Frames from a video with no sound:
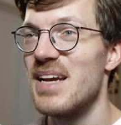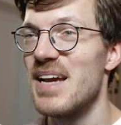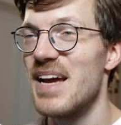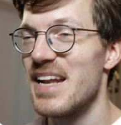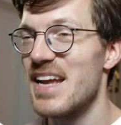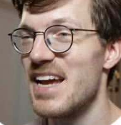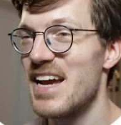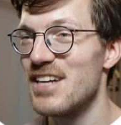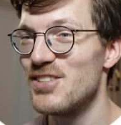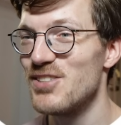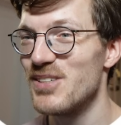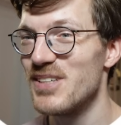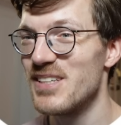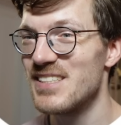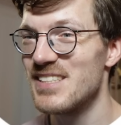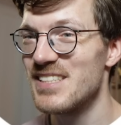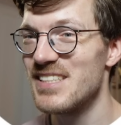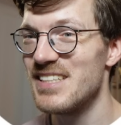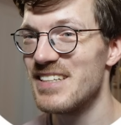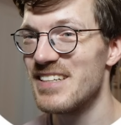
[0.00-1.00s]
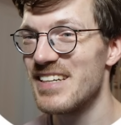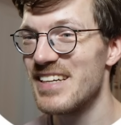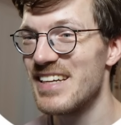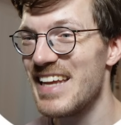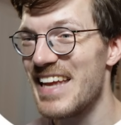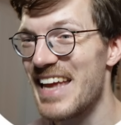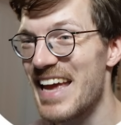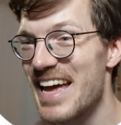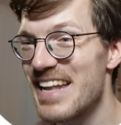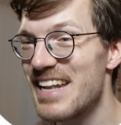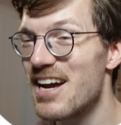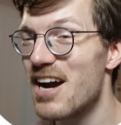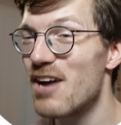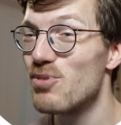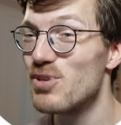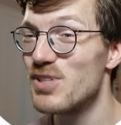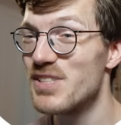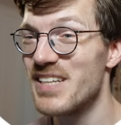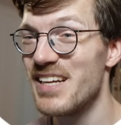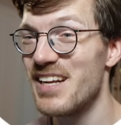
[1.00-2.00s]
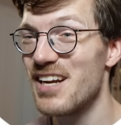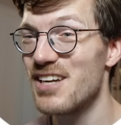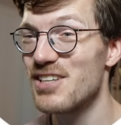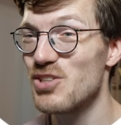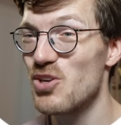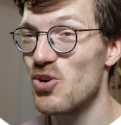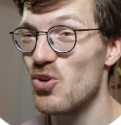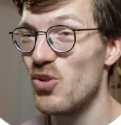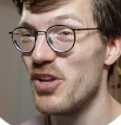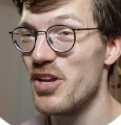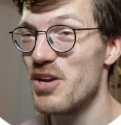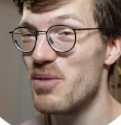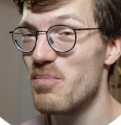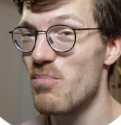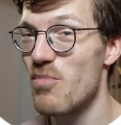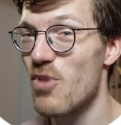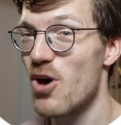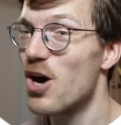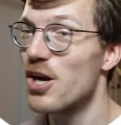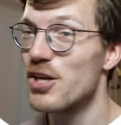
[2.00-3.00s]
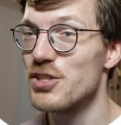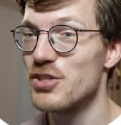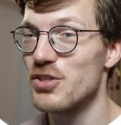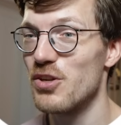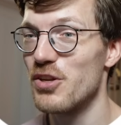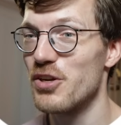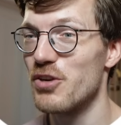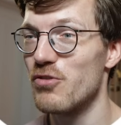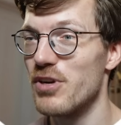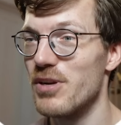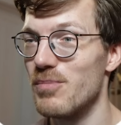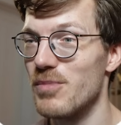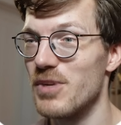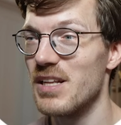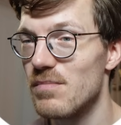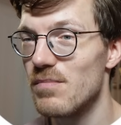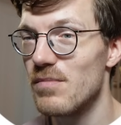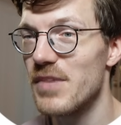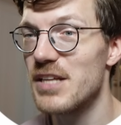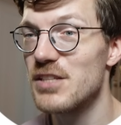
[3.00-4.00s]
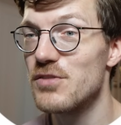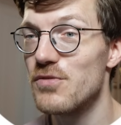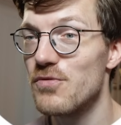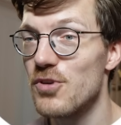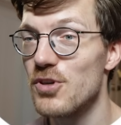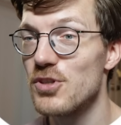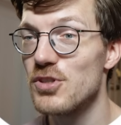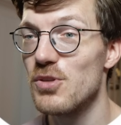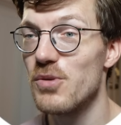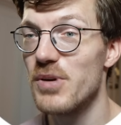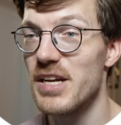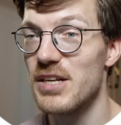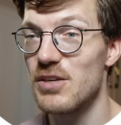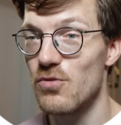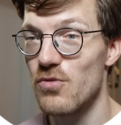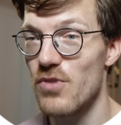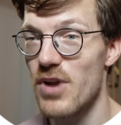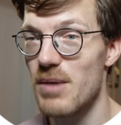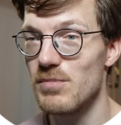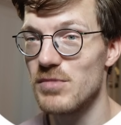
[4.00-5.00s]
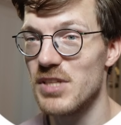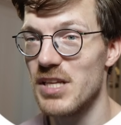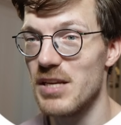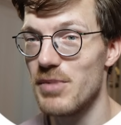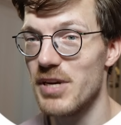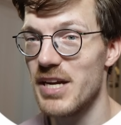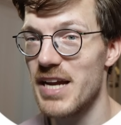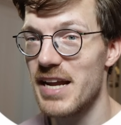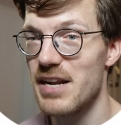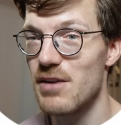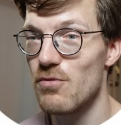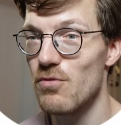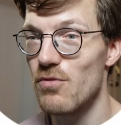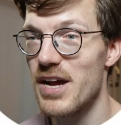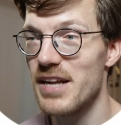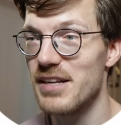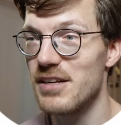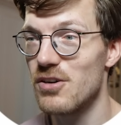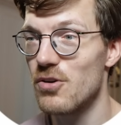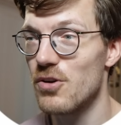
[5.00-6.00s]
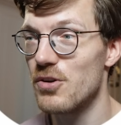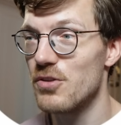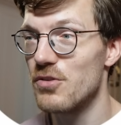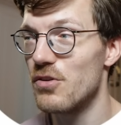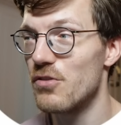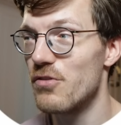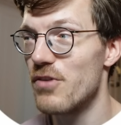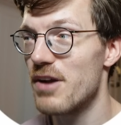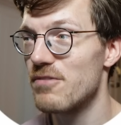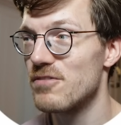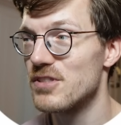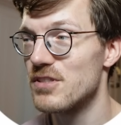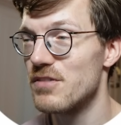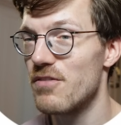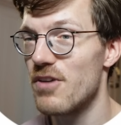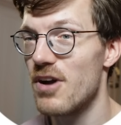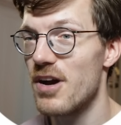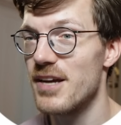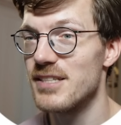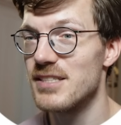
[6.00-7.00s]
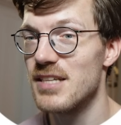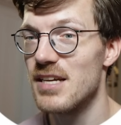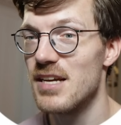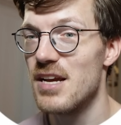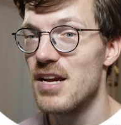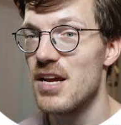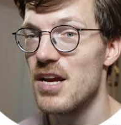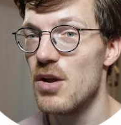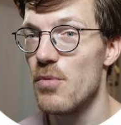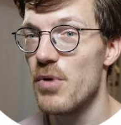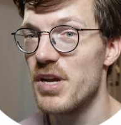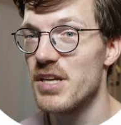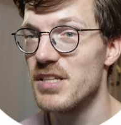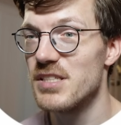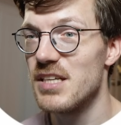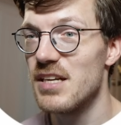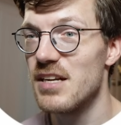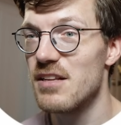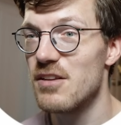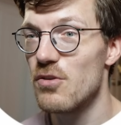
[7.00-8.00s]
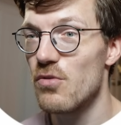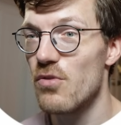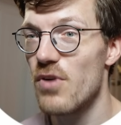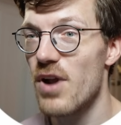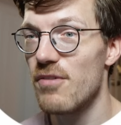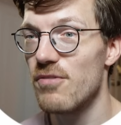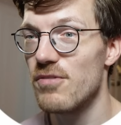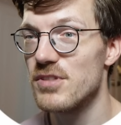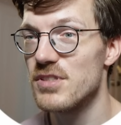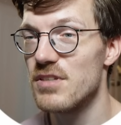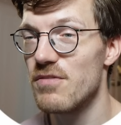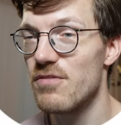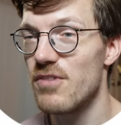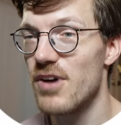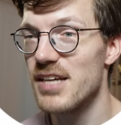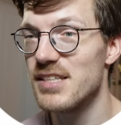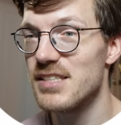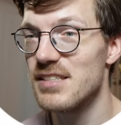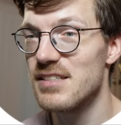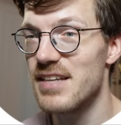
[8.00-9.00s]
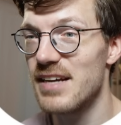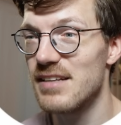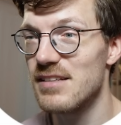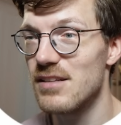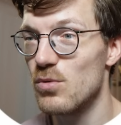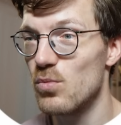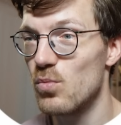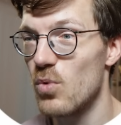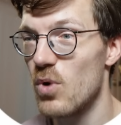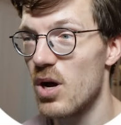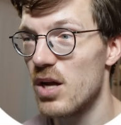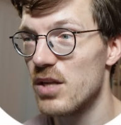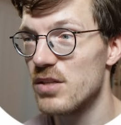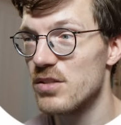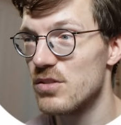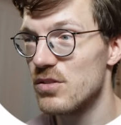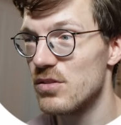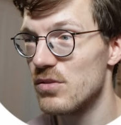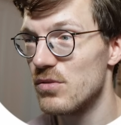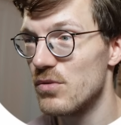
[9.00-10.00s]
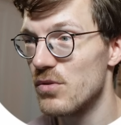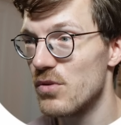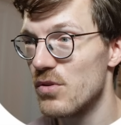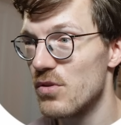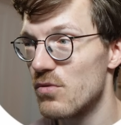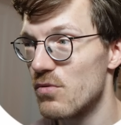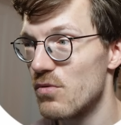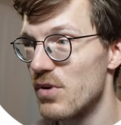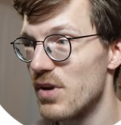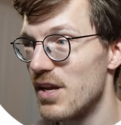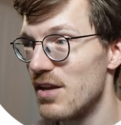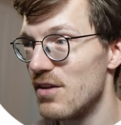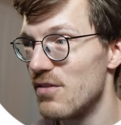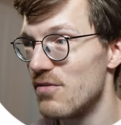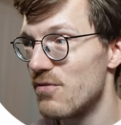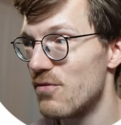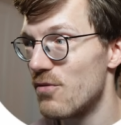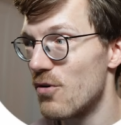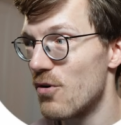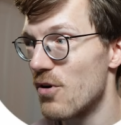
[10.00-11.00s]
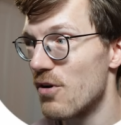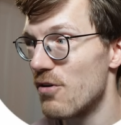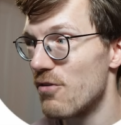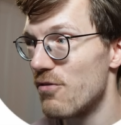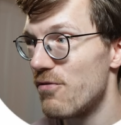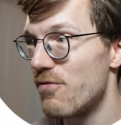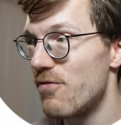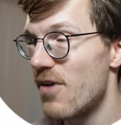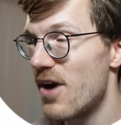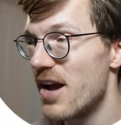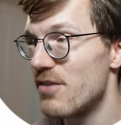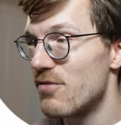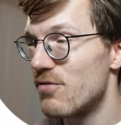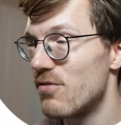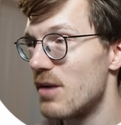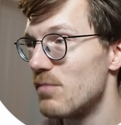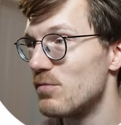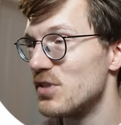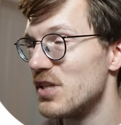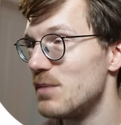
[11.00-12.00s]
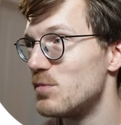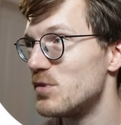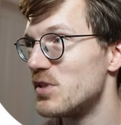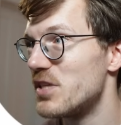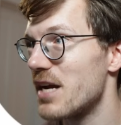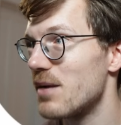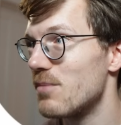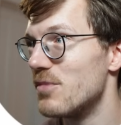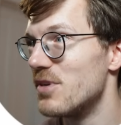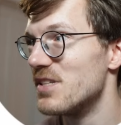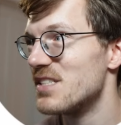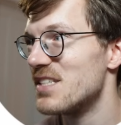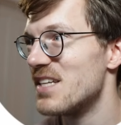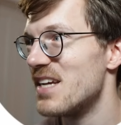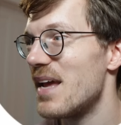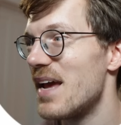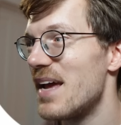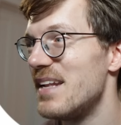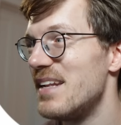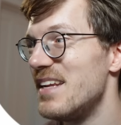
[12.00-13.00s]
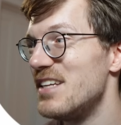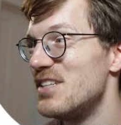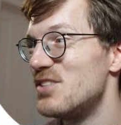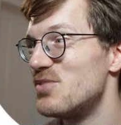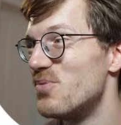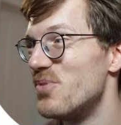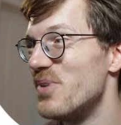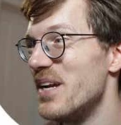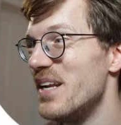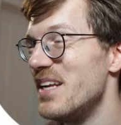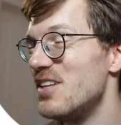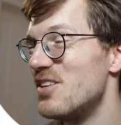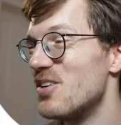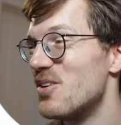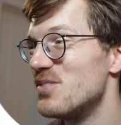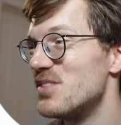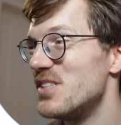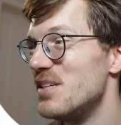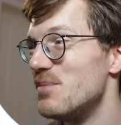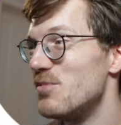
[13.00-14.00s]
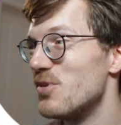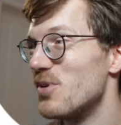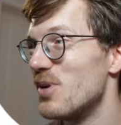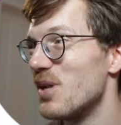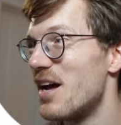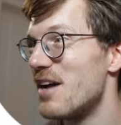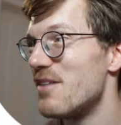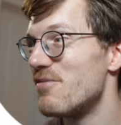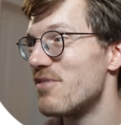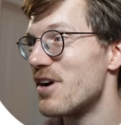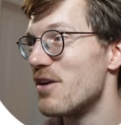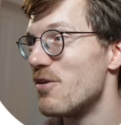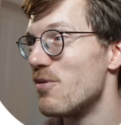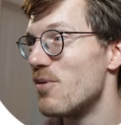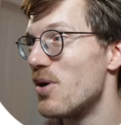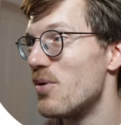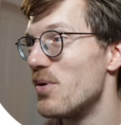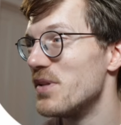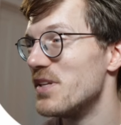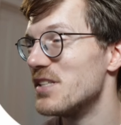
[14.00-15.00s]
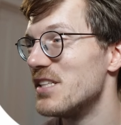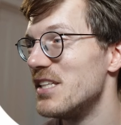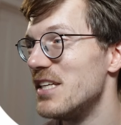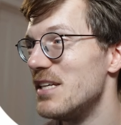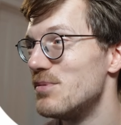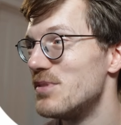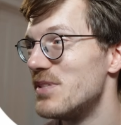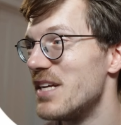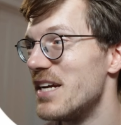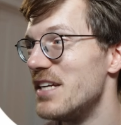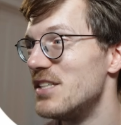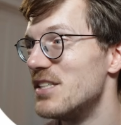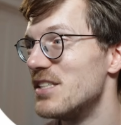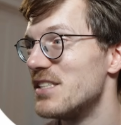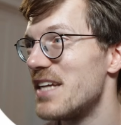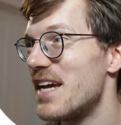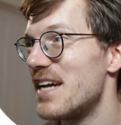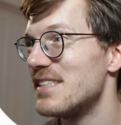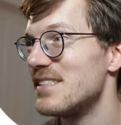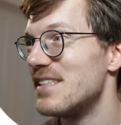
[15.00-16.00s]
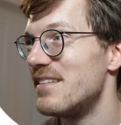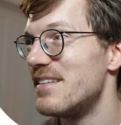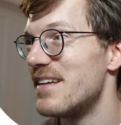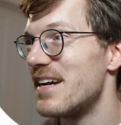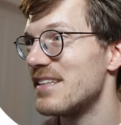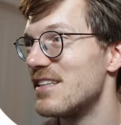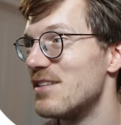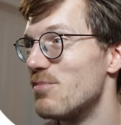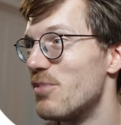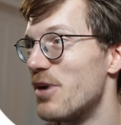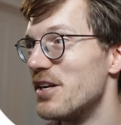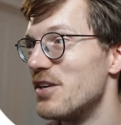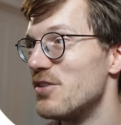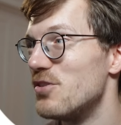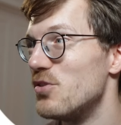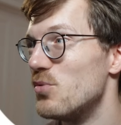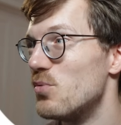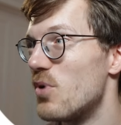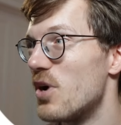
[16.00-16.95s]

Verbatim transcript: And as you can see, again, I would say there's only a marginal agreement. Let's first look at the R E M sleep, again, in red, according to the reference device. We can see that the reference device detected one, two, three, four, five R E M sleep segments. And these really don't seem to align very well with the sleep stages as detected by the two